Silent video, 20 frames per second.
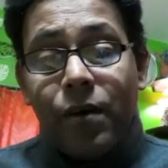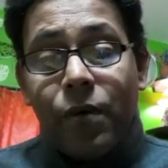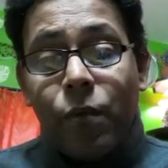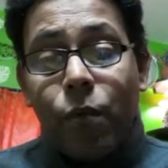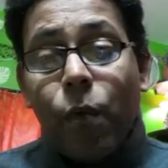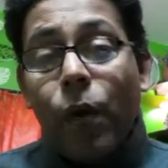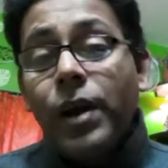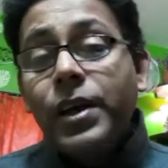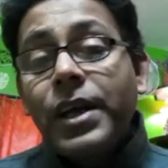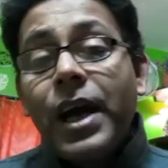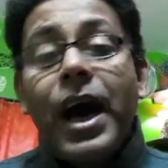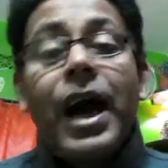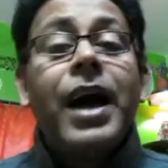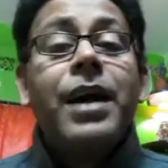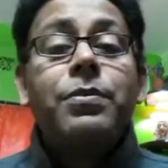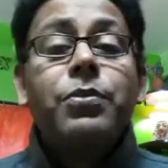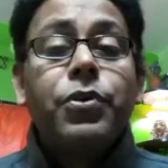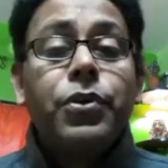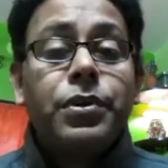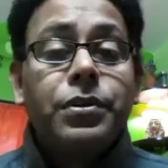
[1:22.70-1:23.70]
what
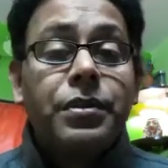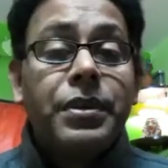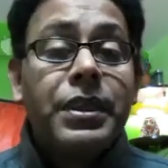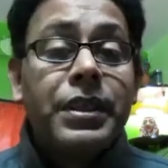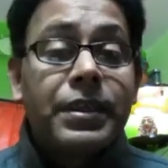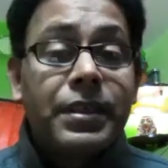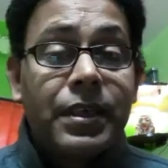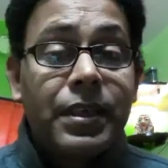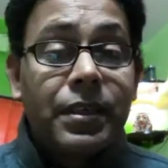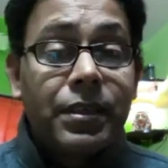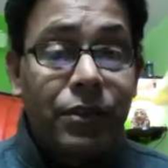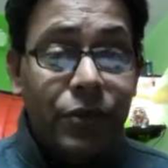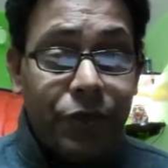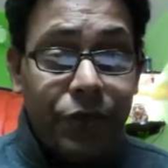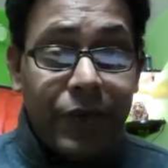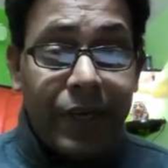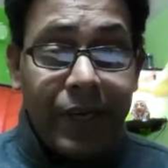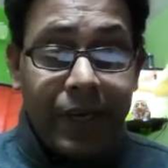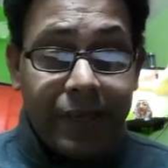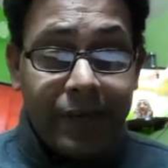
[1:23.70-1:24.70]
I'm going to discuss
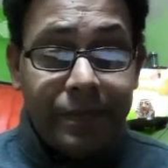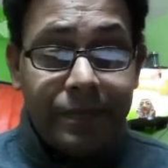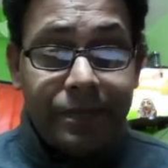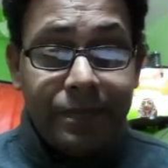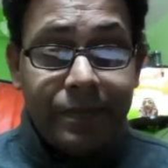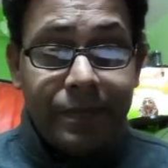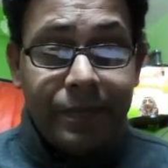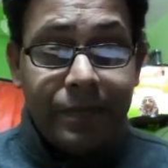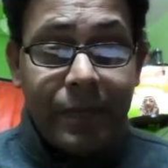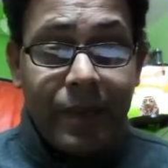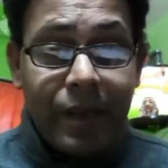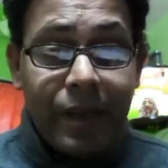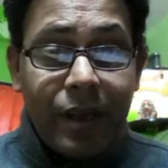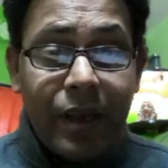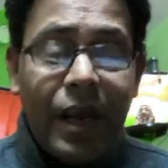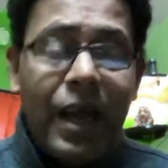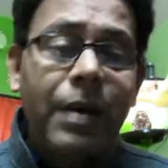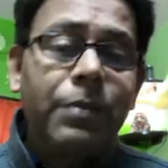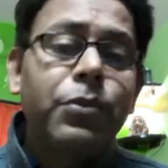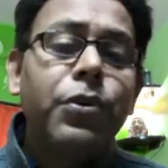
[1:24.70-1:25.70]
today.
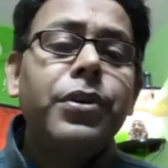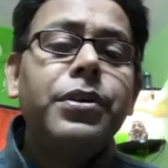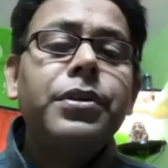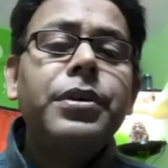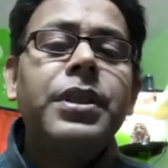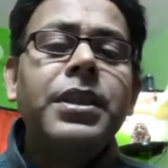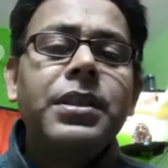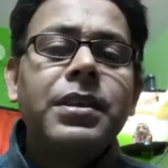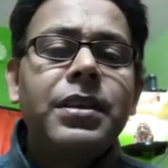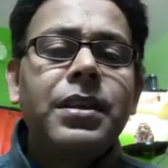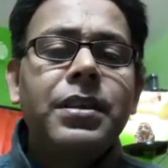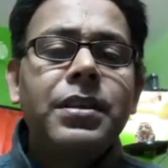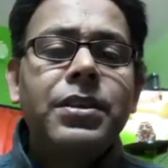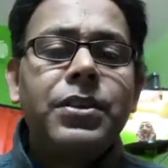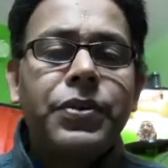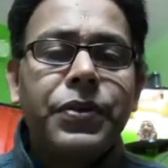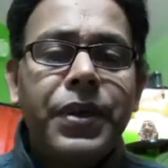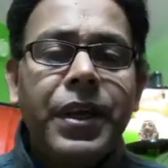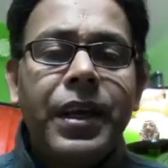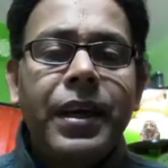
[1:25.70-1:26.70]
I'm going to discuss
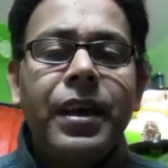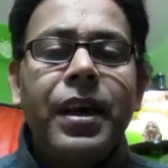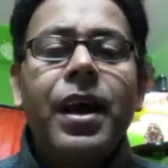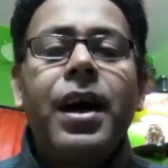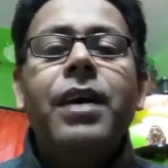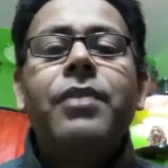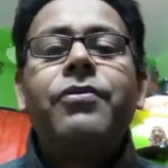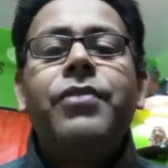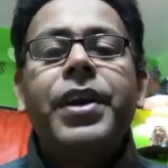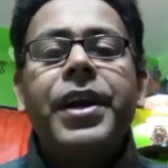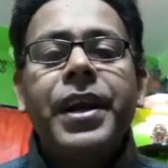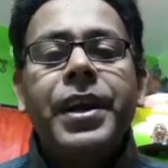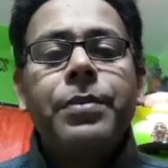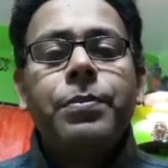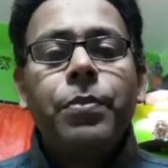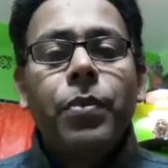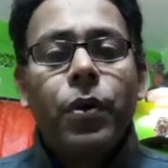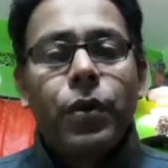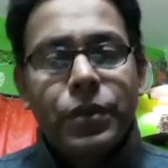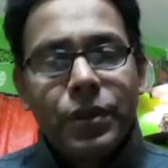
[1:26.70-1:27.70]
today a very
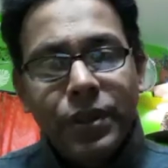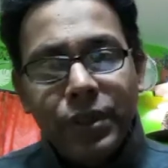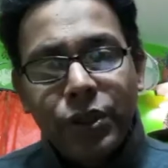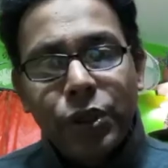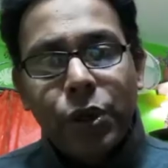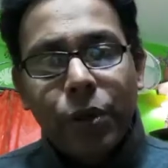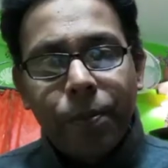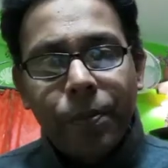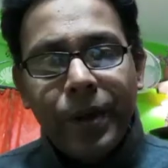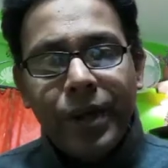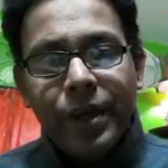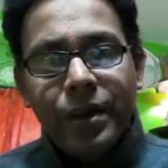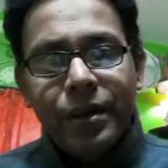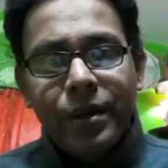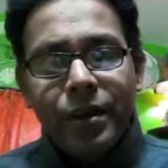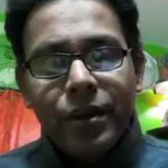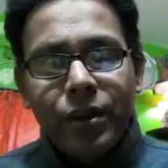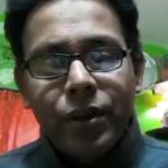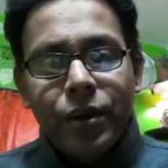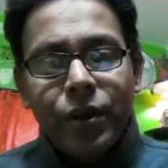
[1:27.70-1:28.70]
important topic,
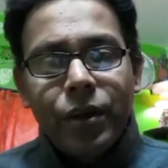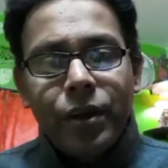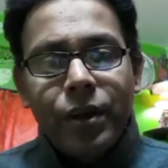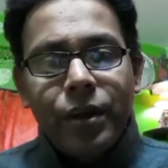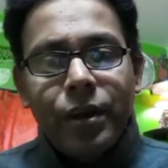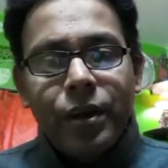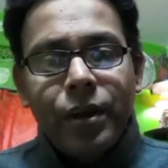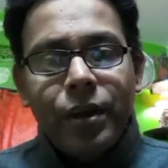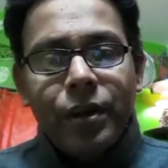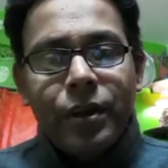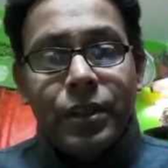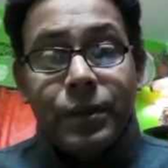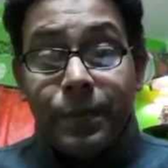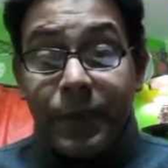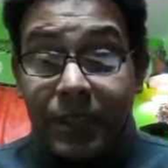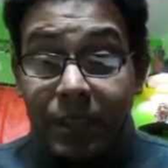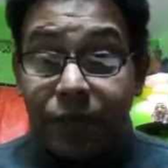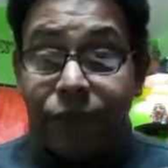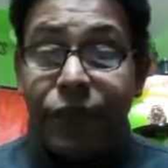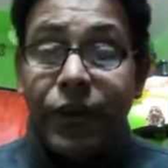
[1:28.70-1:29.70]

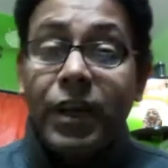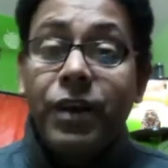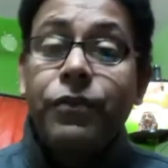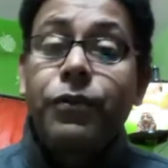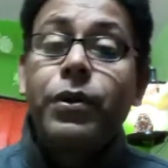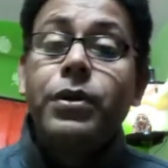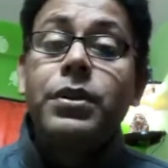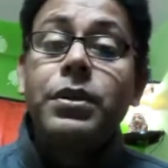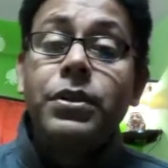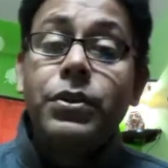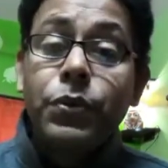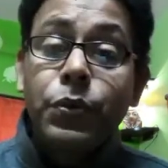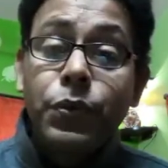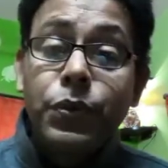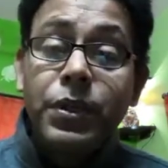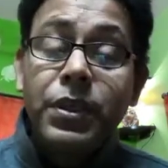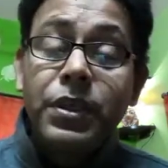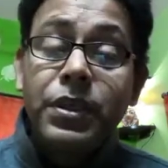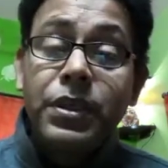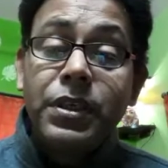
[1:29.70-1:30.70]
specifically for the
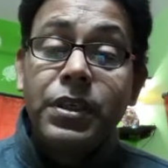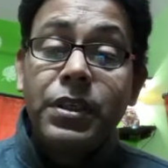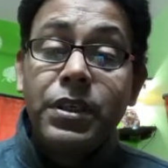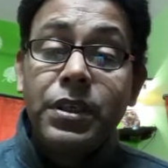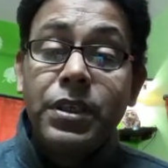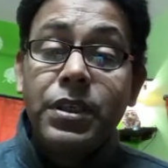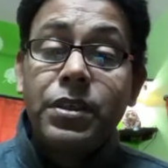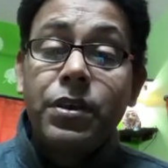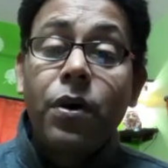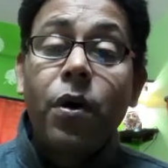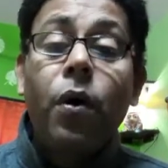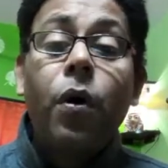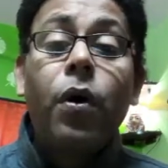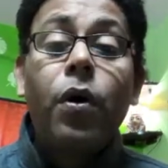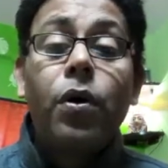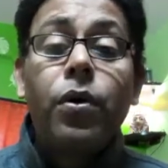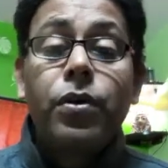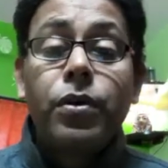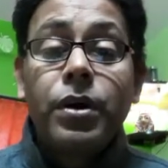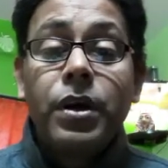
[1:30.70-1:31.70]
students
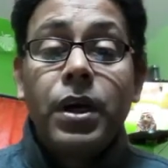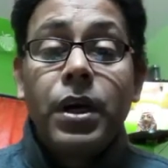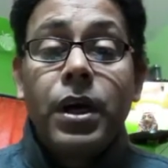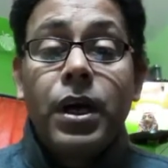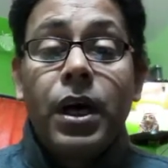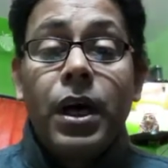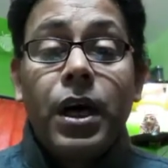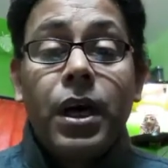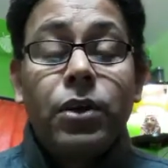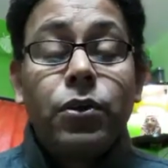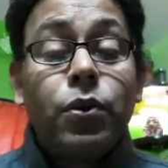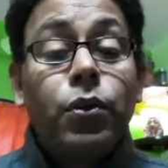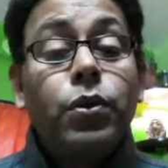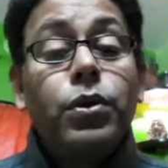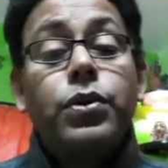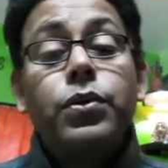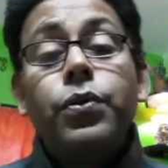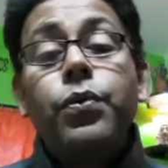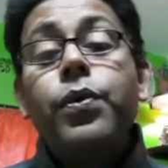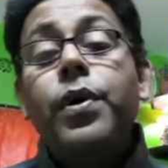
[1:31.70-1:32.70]
or
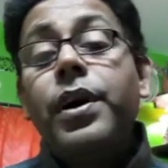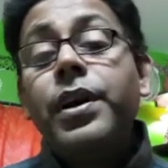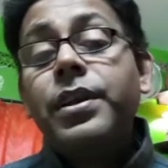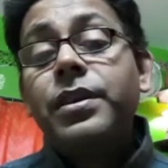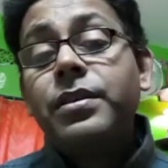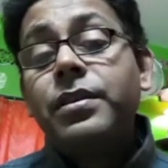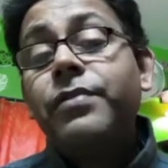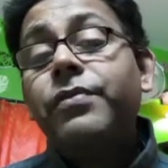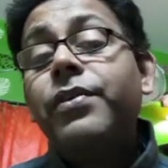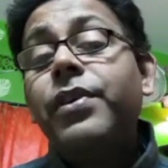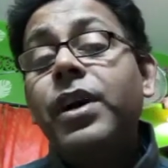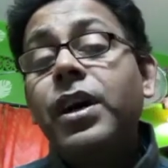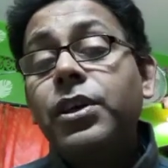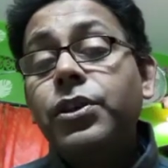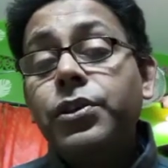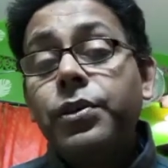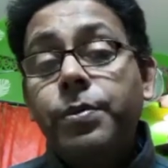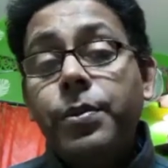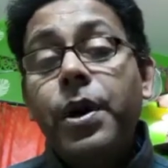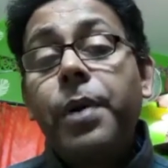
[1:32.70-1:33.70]
those who are in the
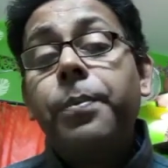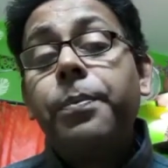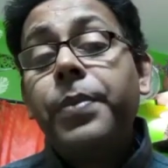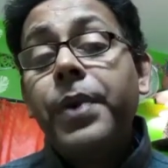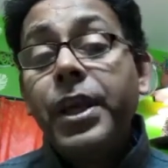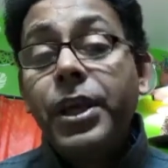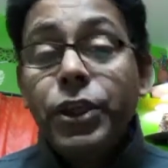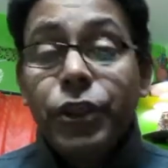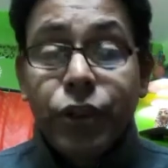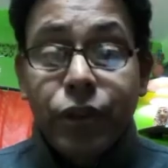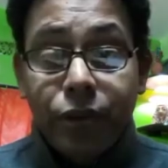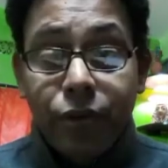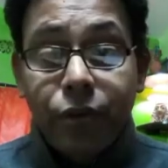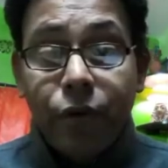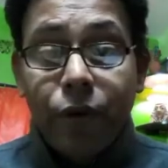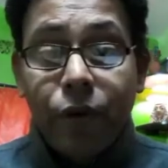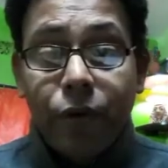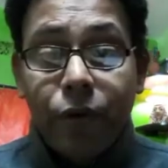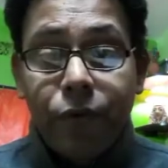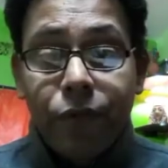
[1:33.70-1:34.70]
verge of completion
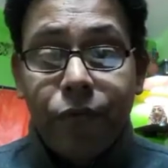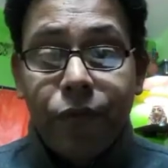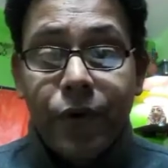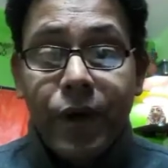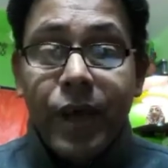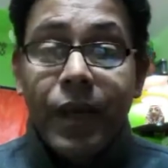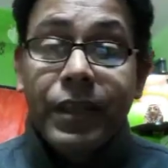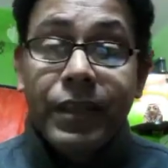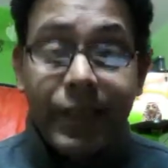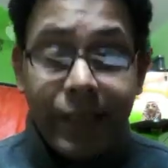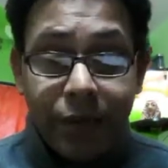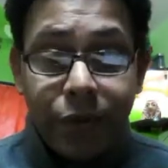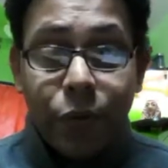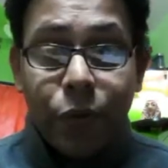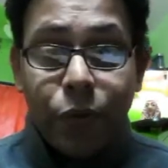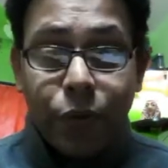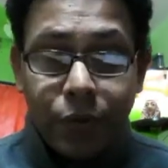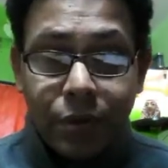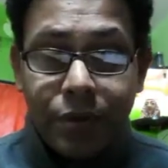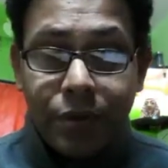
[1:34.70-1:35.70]
of their
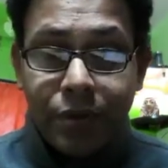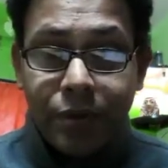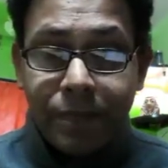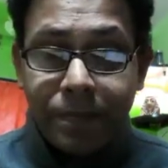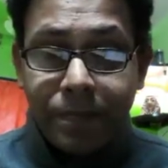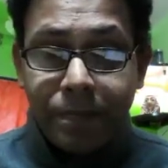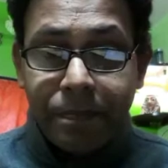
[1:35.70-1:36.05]
course